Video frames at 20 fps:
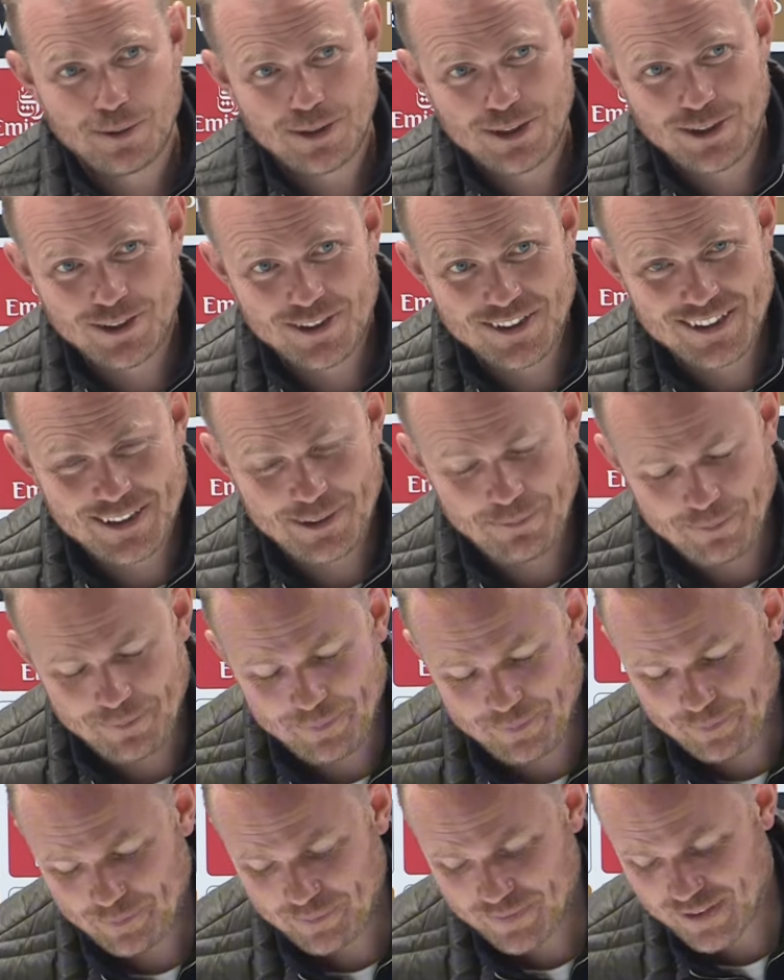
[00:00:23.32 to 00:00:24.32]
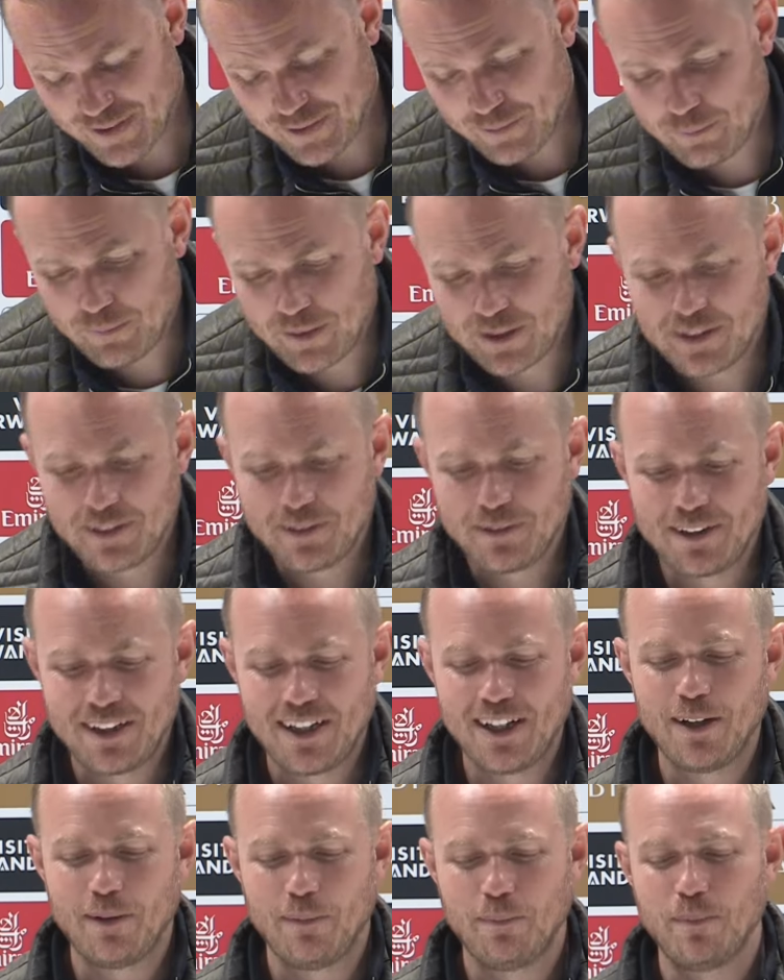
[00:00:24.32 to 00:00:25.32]
question, Tim. but
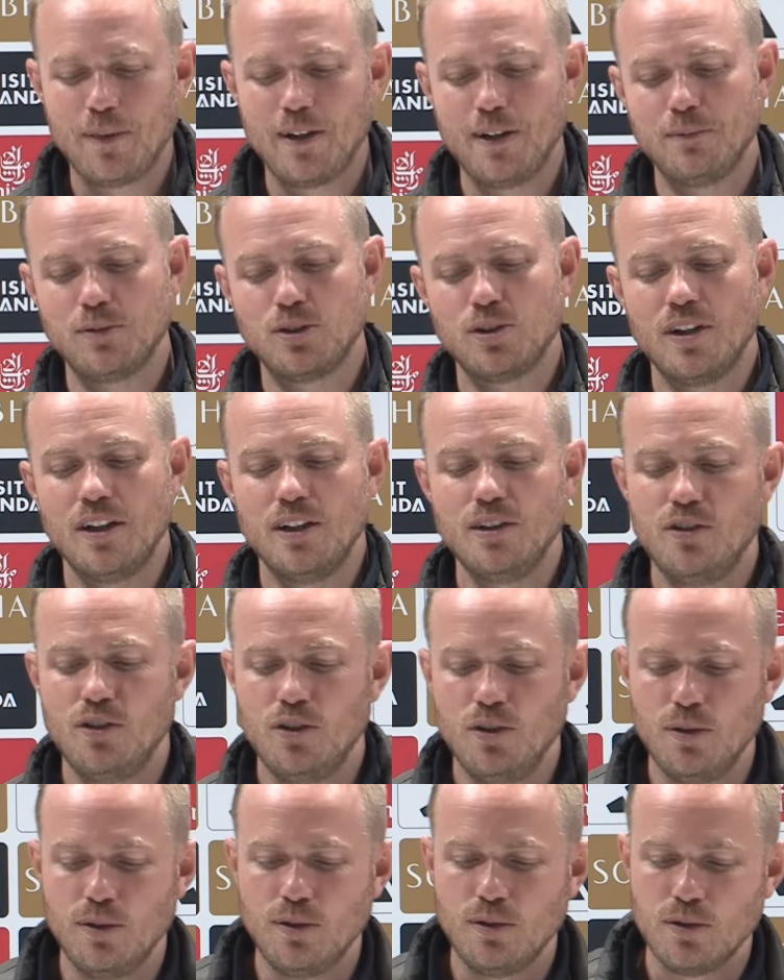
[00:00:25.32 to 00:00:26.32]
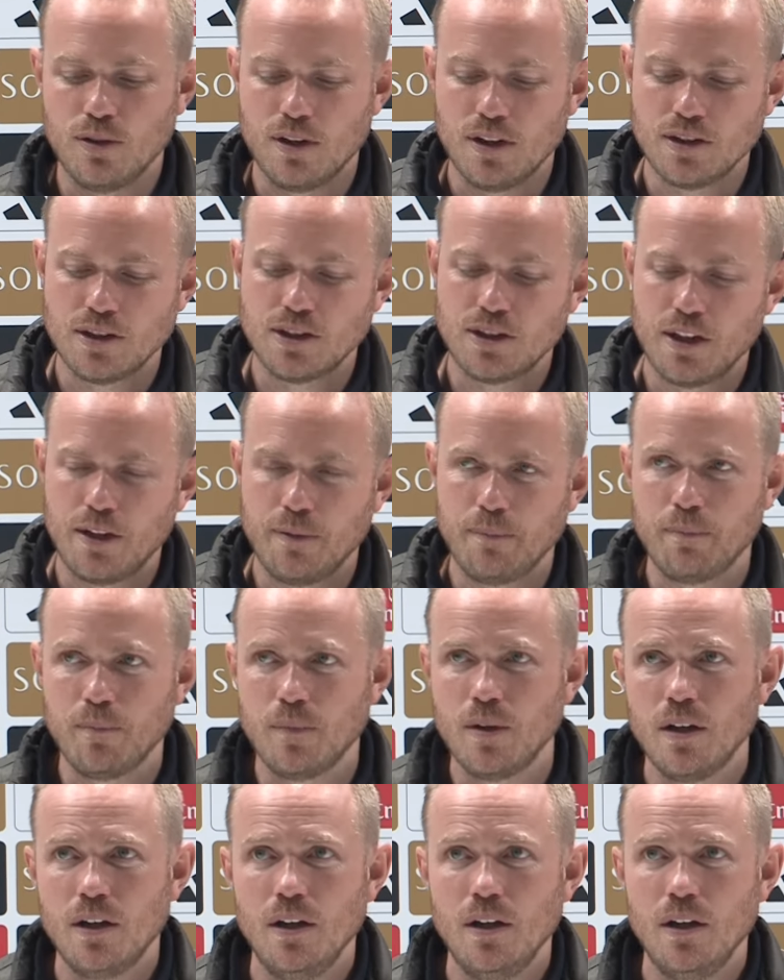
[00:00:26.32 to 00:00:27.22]
yeah, but I'm trying to, to answer them